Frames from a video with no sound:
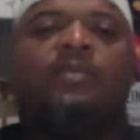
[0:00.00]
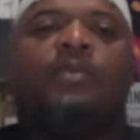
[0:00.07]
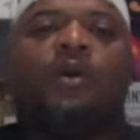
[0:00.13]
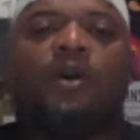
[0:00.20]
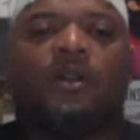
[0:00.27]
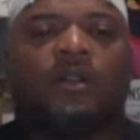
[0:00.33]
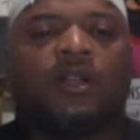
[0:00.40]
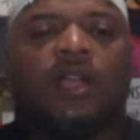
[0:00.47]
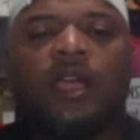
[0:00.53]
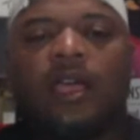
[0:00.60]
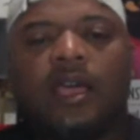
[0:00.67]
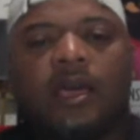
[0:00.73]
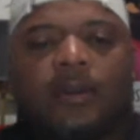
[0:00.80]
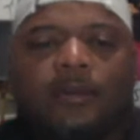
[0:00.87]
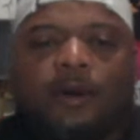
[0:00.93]
Martin.
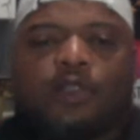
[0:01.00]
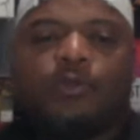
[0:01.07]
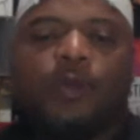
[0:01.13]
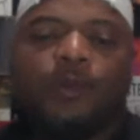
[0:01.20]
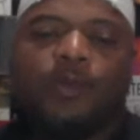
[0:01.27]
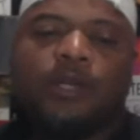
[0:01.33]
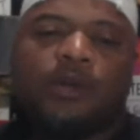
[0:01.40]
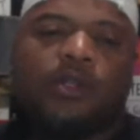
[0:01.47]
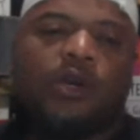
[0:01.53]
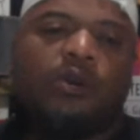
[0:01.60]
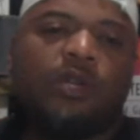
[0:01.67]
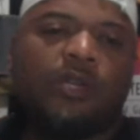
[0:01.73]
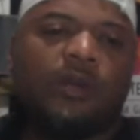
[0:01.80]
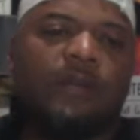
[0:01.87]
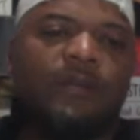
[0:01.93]
Most people don't know
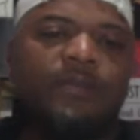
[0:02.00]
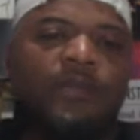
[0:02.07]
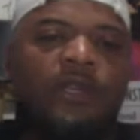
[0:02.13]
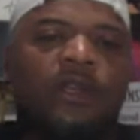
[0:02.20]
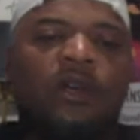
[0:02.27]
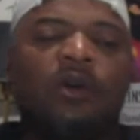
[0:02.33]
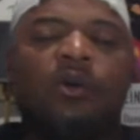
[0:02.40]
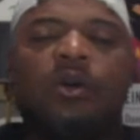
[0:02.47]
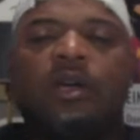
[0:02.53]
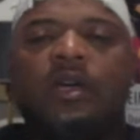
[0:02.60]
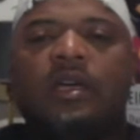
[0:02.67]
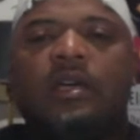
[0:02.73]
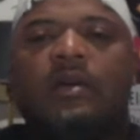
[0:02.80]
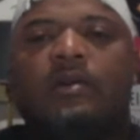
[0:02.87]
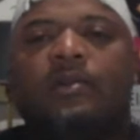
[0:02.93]
that,
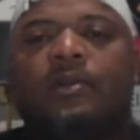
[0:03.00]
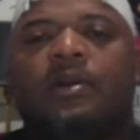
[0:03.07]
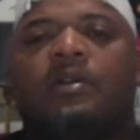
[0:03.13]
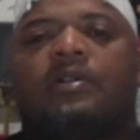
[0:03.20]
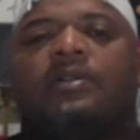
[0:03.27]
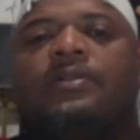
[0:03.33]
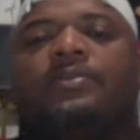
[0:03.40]
but